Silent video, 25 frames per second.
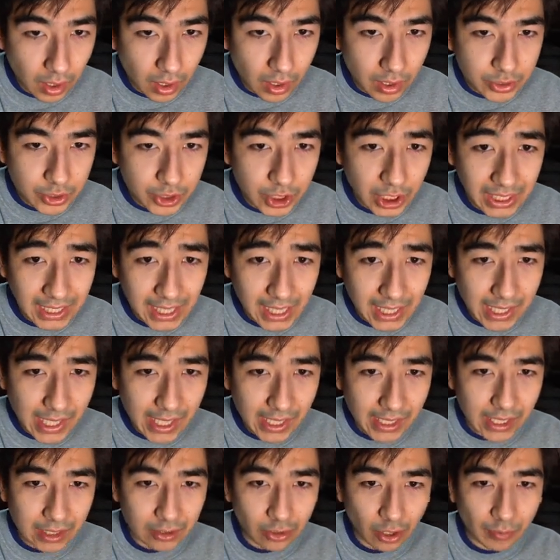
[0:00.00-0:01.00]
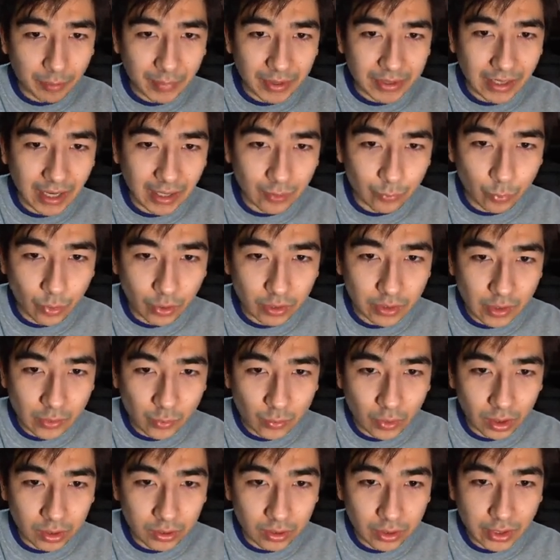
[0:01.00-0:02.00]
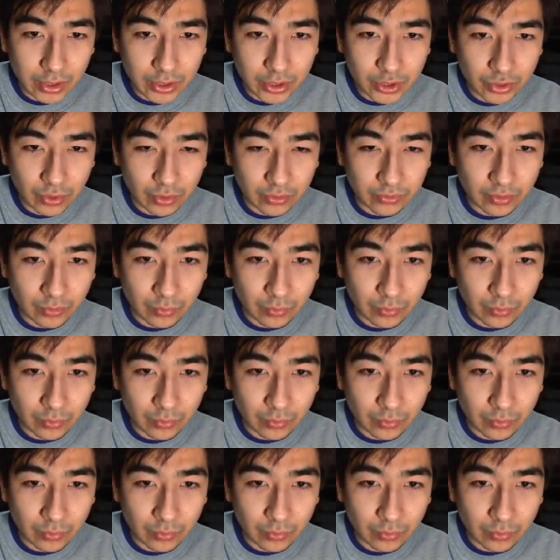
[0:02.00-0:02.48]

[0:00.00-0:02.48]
Cheeky Kiki Lol, my dad worked in quality assurance,